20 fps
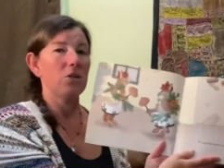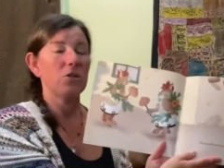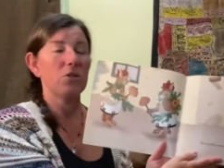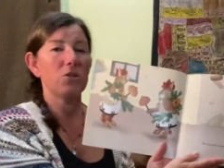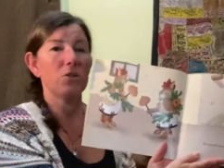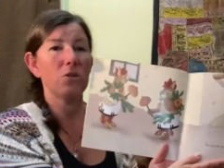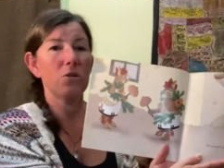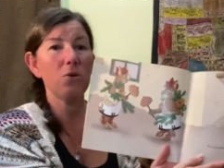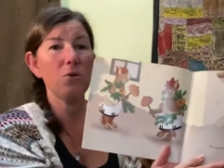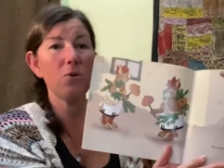
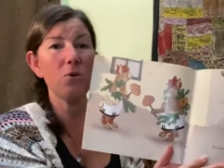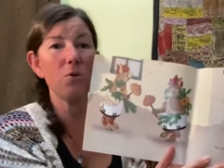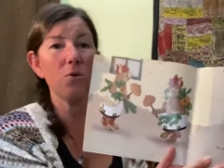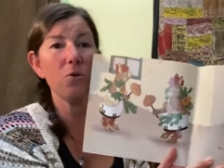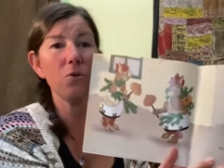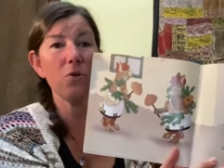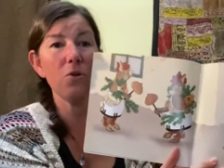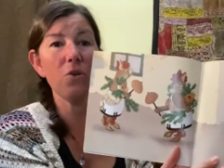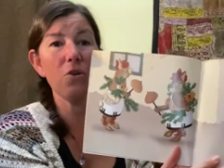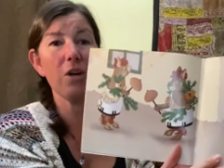
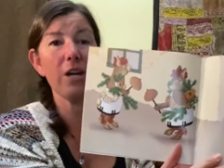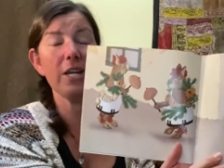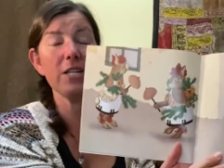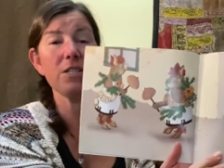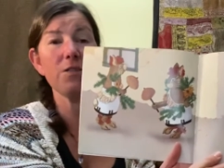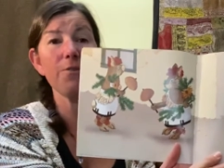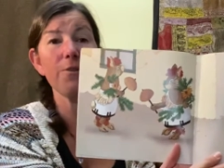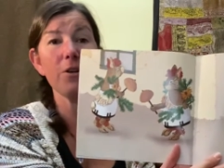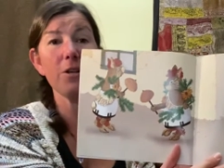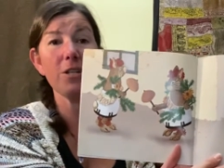Two
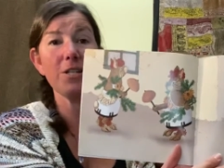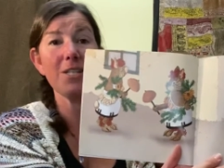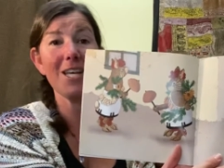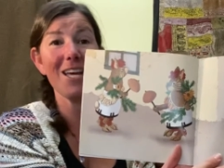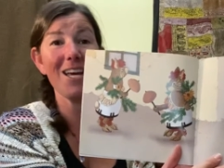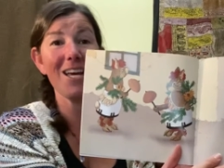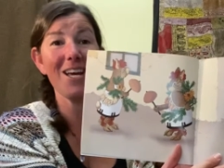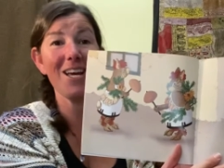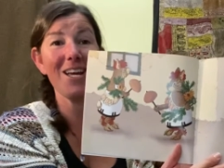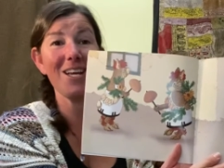graceful
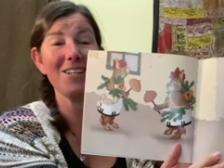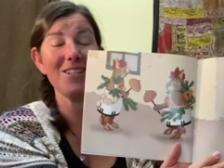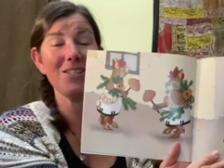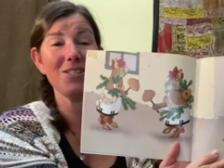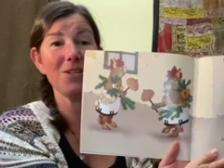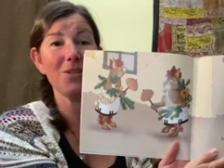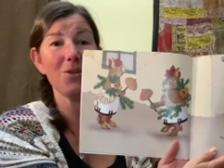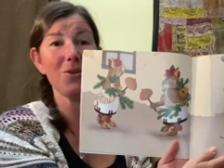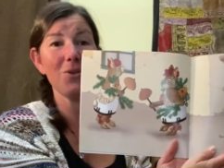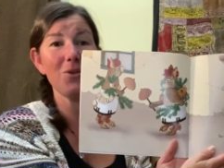
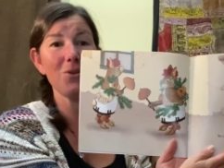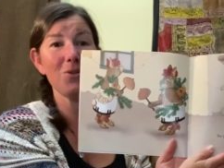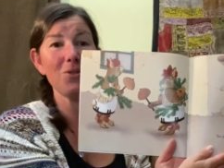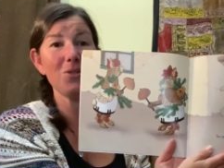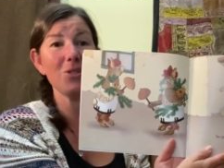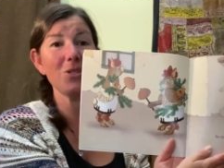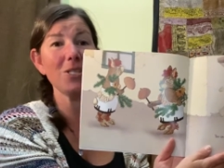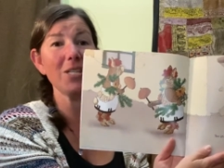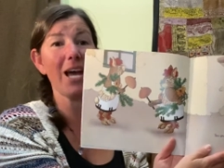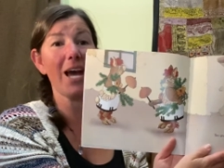
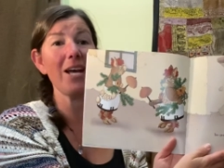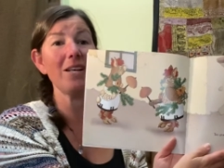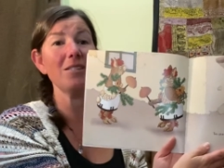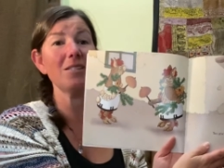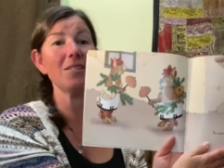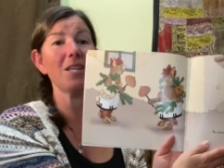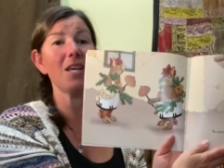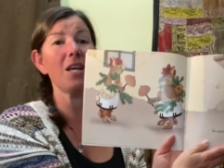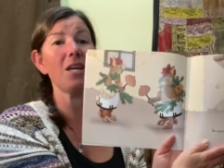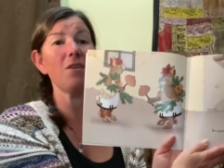dancers
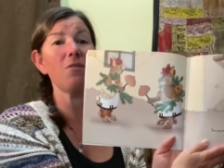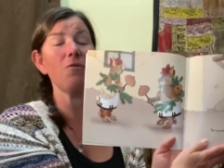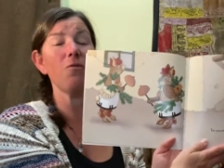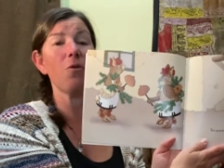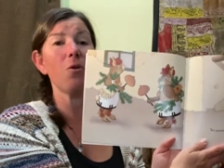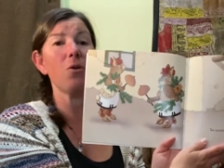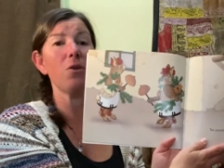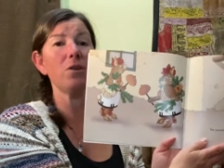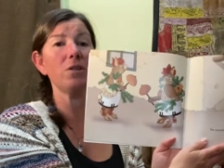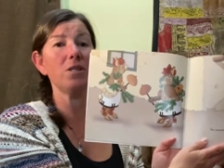asking
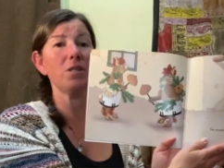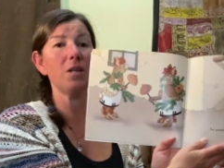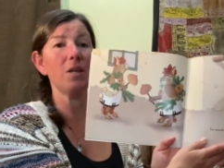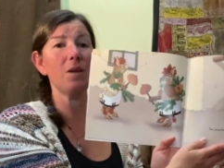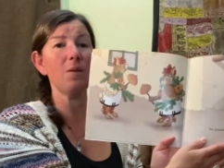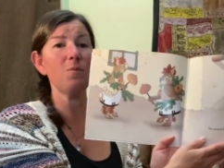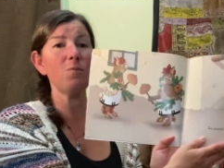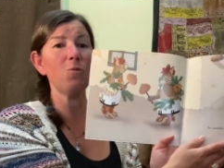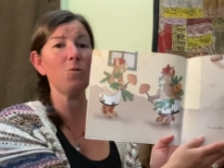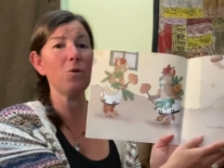for
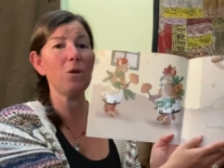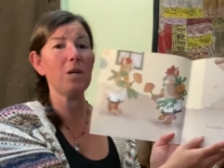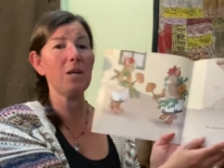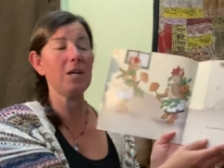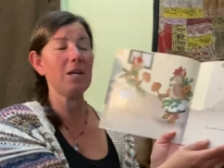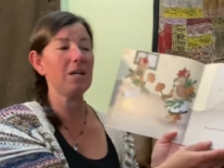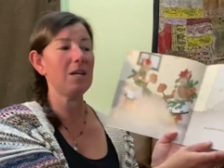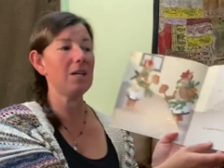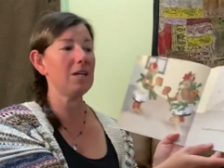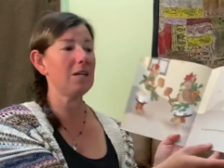some
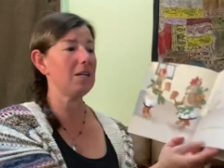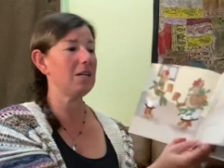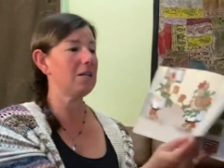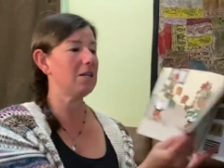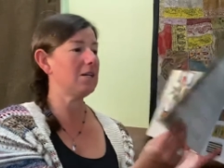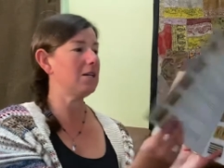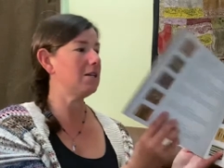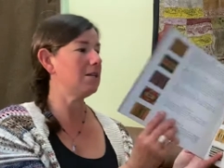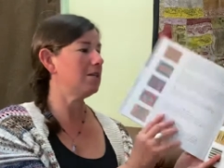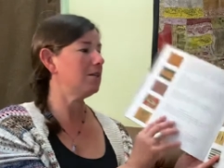
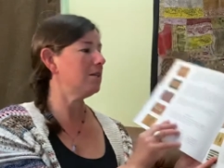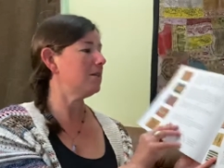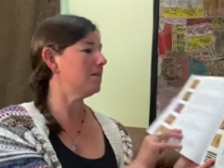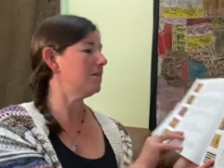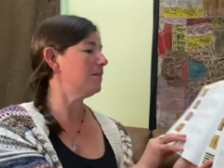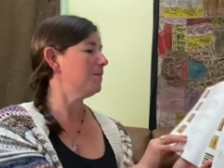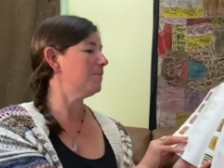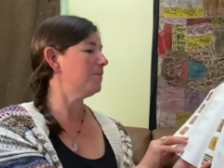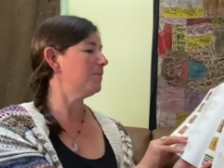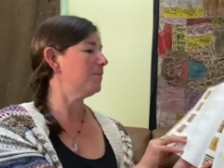rain.